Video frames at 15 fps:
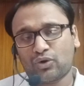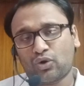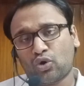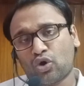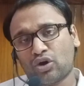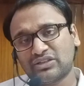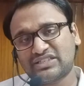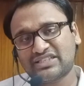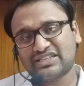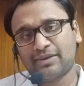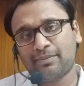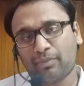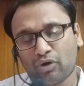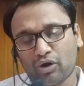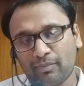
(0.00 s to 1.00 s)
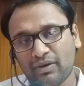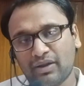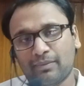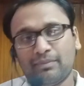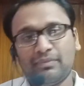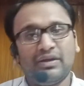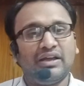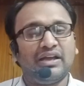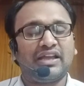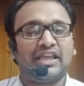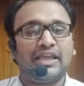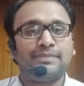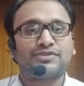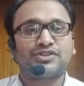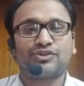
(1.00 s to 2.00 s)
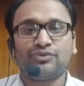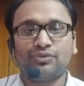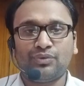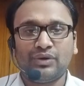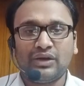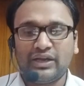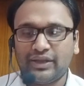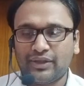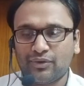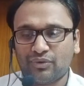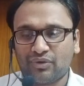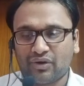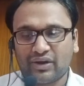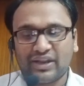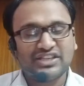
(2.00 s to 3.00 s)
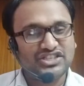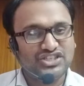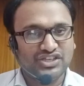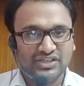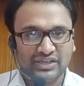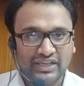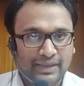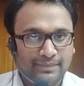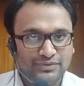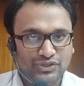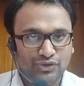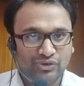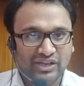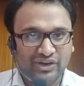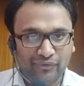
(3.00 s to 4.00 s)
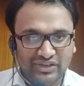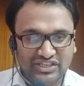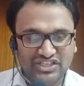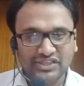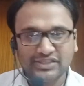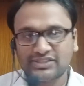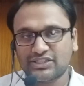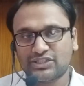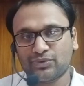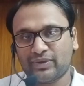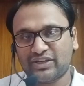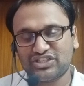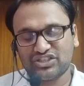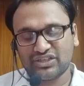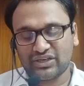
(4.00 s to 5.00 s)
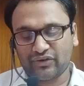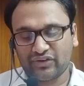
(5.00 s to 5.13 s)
Constant problem keeps you, wretched, keeps you in a wretched situation.